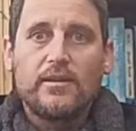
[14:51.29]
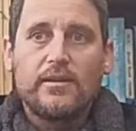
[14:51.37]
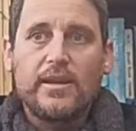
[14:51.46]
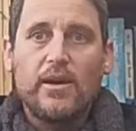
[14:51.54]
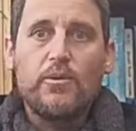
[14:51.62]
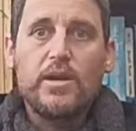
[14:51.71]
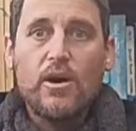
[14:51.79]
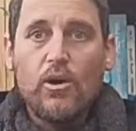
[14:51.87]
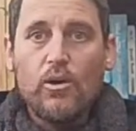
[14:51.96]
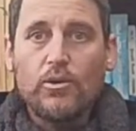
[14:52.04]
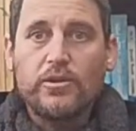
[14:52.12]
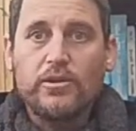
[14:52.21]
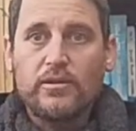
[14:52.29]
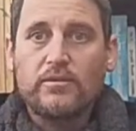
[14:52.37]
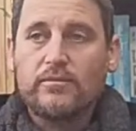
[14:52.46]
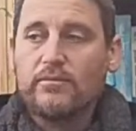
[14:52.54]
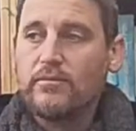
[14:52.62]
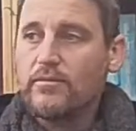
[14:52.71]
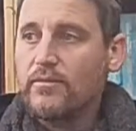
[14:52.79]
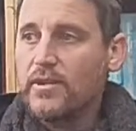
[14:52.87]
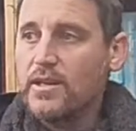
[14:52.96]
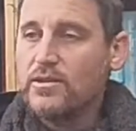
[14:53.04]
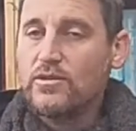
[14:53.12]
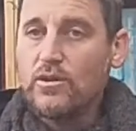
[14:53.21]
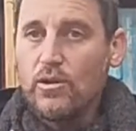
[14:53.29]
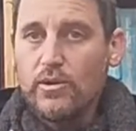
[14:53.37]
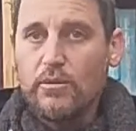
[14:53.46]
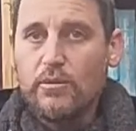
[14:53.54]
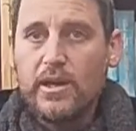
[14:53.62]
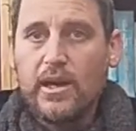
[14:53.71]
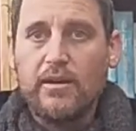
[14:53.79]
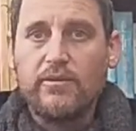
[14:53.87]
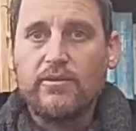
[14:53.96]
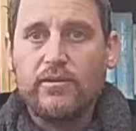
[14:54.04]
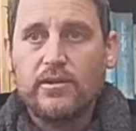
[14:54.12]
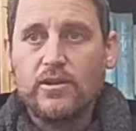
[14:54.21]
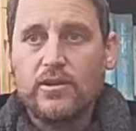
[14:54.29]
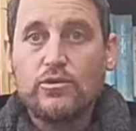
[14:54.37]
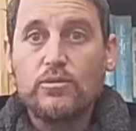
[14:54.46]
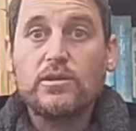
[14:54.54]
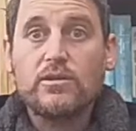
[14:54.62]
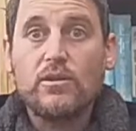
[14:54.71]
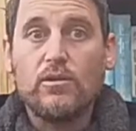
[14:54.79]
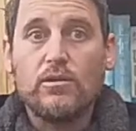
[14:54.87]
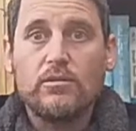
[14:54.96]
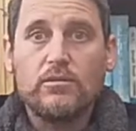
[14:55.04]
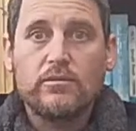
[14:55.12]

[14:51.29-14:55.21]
that we hold, the soul that we have, the Jewish soul,